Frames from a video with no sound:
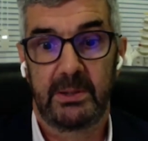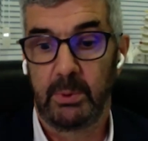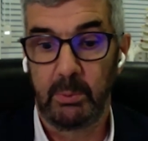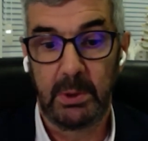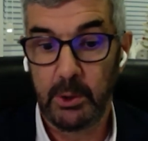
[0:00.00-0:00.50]

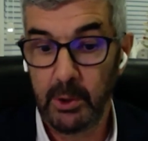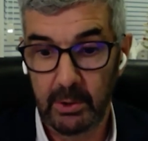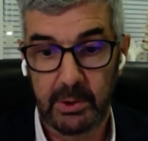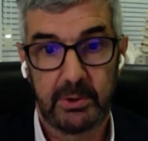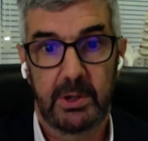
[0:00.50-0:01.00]
We will
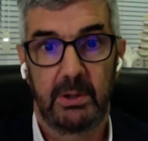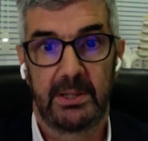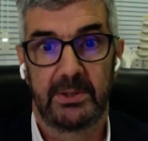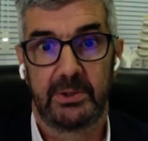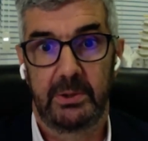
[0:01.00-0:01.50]
not control
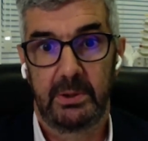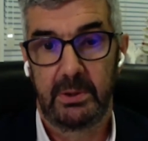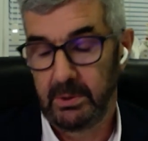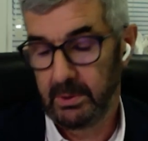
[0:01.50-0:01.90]
this.